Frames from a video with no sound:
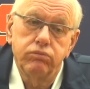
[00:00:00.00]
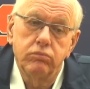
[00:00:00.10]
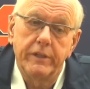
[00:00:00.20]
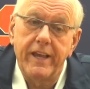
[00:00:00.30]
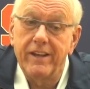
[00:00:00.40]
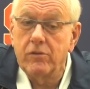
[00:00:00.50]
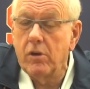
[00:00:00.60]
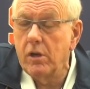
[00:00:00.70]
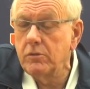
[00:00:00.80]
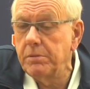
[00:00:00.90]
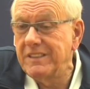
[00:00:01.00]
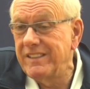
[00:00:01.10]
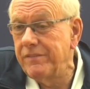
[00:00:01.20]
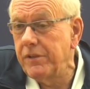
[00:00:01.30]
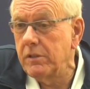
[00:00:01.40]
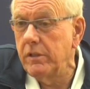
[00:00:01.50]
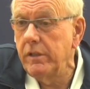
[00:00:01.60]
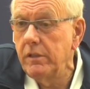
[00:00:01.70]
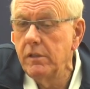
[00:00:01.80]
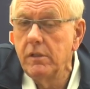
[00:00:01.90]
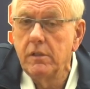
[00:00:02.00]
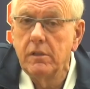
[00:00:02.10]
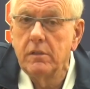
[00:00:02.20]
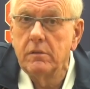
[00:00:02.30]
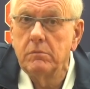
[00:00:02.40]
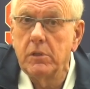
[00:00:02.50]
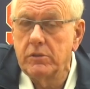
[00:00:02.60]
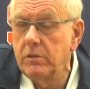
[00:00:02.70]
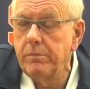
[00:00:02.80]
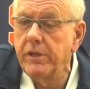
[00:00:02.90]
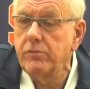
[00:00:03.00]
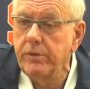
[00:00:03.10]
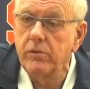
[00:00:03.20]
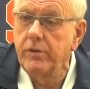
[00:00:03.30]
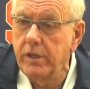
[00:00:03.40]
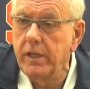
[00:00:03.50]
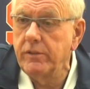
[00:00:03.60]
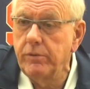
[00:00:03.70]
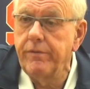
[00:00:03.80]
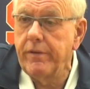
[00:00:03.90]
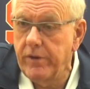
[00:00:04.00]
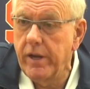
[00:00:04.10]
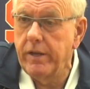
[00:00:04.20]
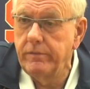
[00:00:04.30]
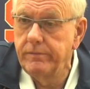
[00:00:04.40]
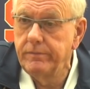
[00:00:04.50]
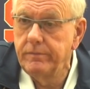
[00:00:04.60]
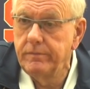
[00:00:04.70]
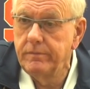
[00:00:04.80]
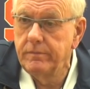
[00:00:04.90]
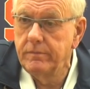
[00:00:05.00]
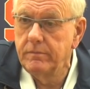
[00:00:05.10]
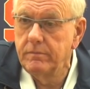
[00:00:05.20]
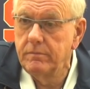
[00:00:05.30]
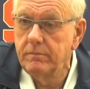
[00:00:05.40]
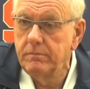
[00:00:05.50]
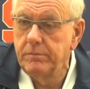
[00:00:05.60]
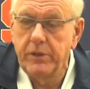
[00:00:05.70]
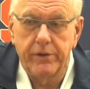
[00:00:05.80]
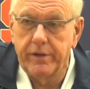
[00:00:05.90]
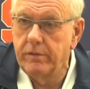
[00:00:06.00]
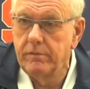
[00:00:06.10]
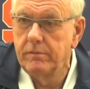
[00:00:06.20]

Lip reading: We can't talk specifically, but it's the best recruiting class we've ever had, period.